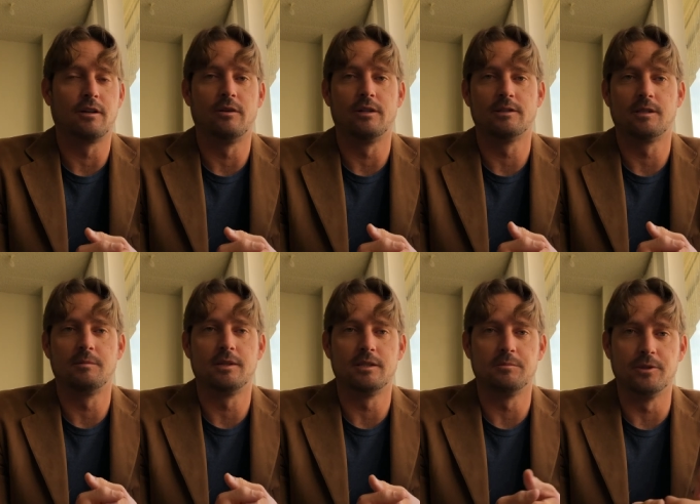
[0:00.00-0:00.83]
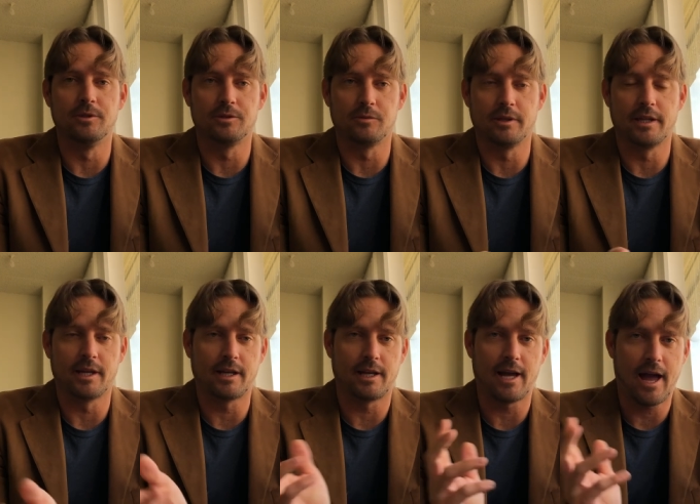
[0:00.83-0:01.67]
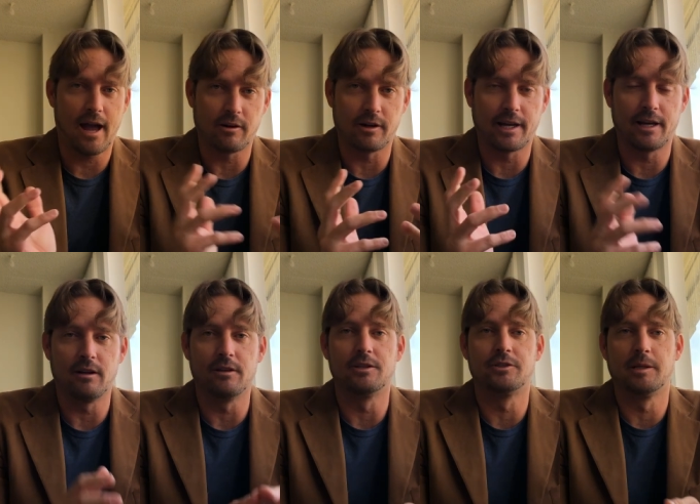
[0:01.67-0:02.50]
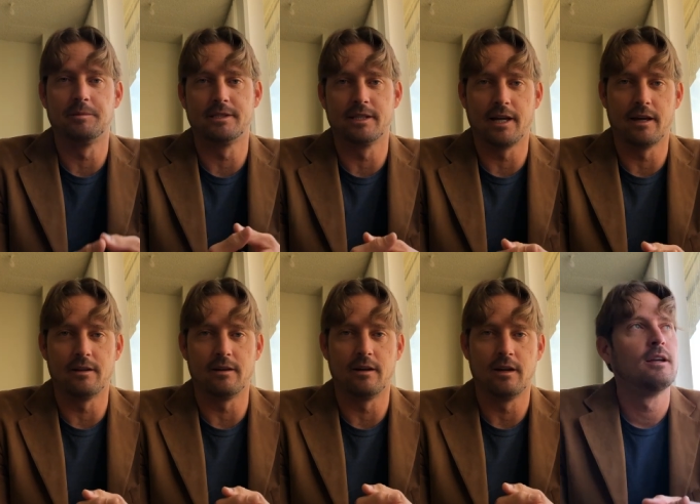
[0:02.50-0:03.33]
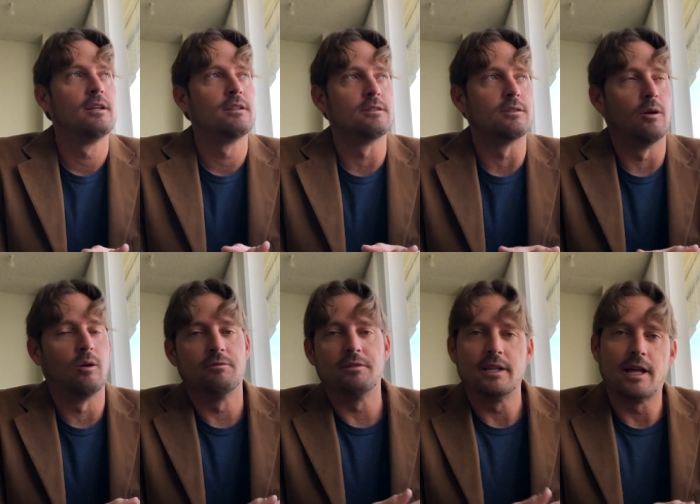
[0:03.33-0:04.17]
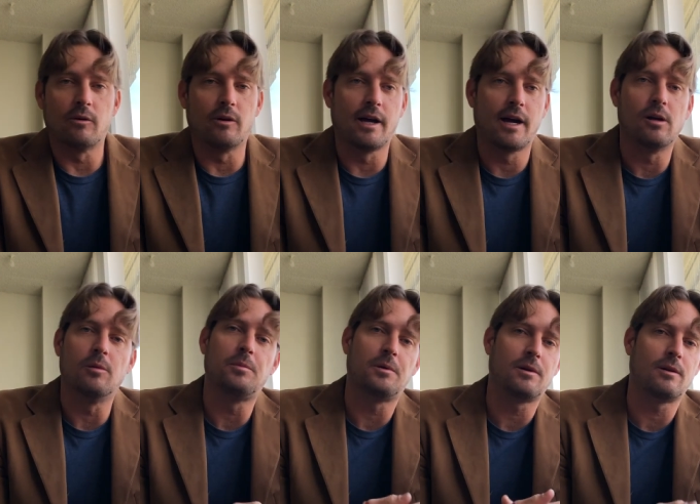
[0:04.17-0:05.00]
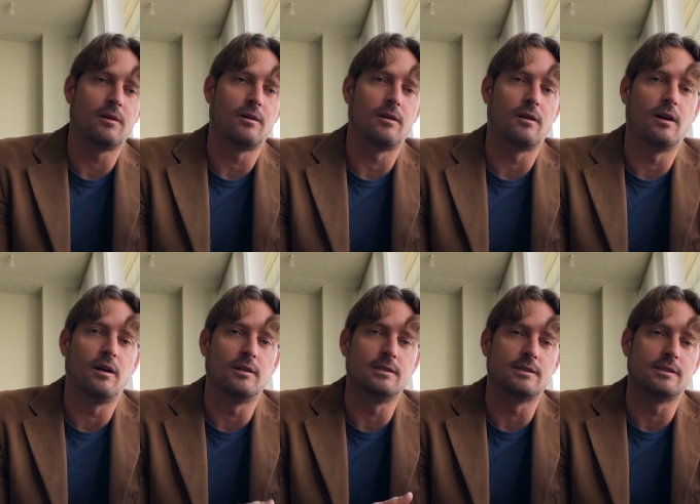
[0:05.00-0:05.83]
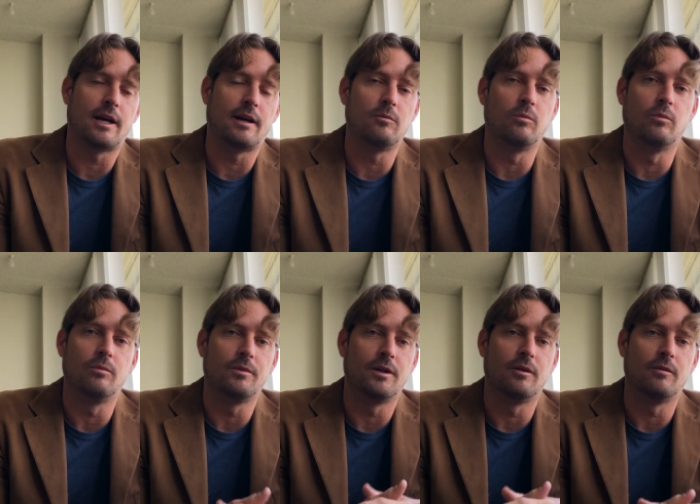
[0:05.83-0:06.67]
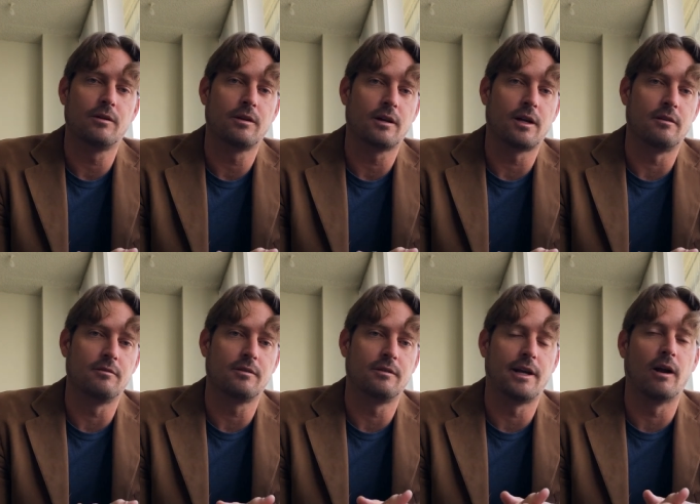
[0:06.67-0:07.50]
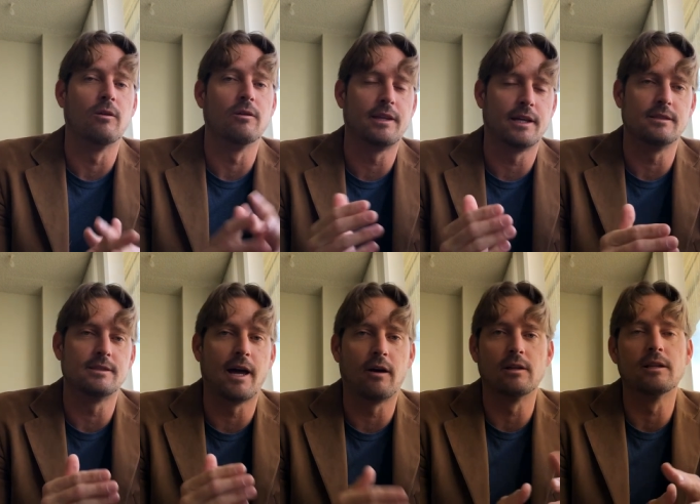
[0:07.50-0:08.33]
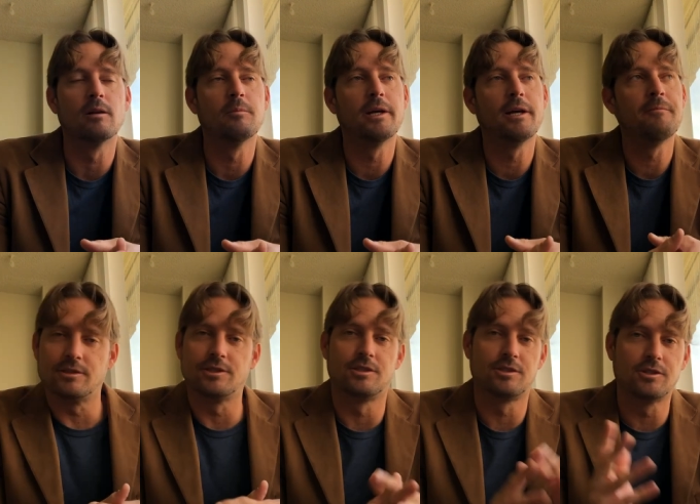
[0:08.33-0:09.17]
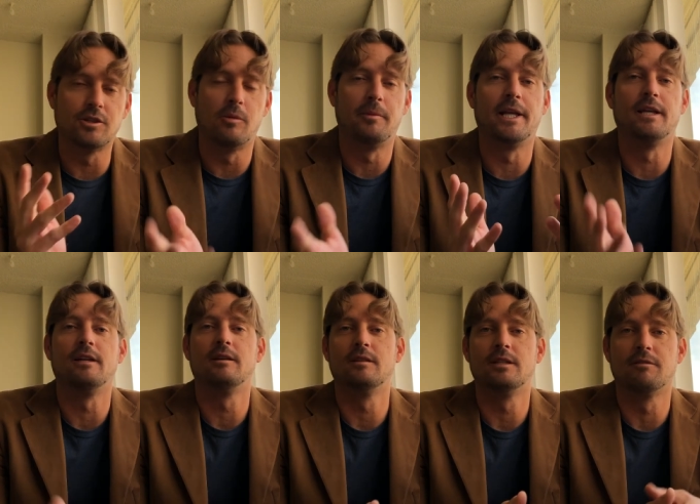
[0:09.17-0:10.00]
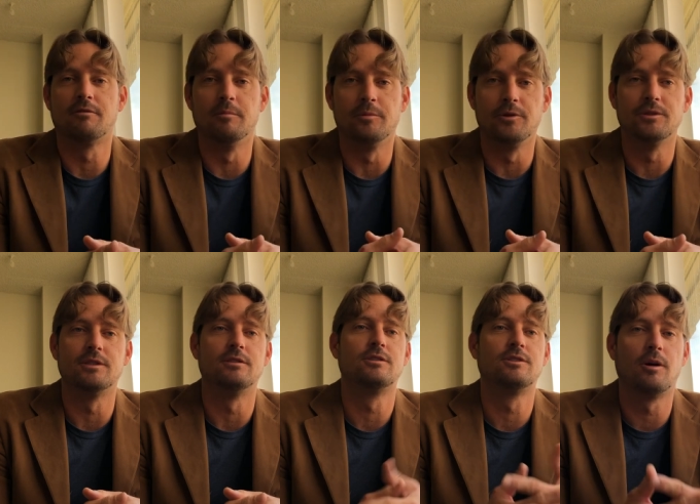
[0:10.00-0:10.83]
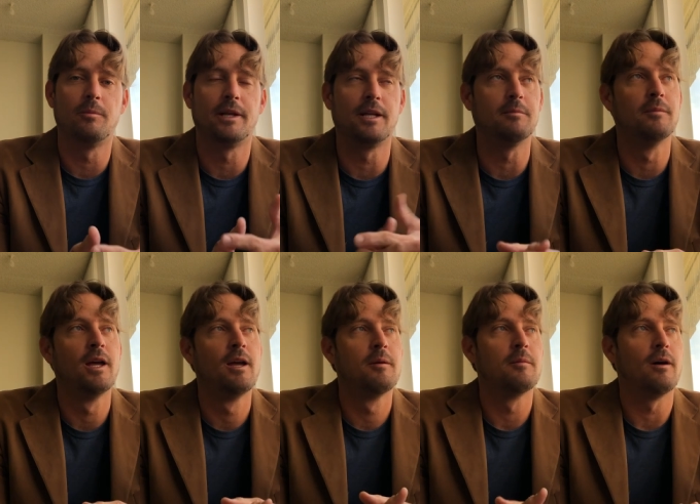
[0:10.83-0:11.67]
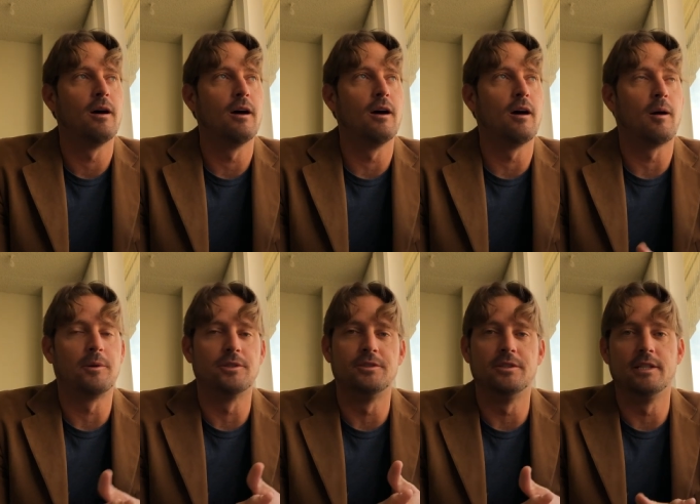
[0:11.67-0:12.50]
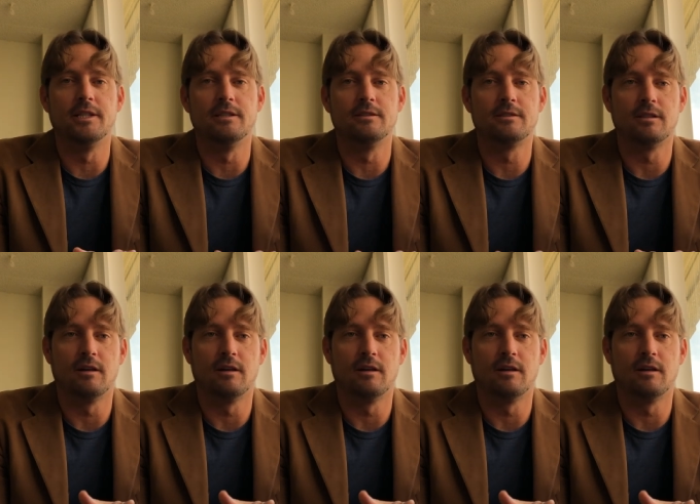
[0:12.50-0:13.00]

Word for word: go to some of these booths where they kind of aggregate all the trips together. So hopefully that will help her decide, you know, kind of narrow things down a little bit. There's just so many different booths and so many opportunities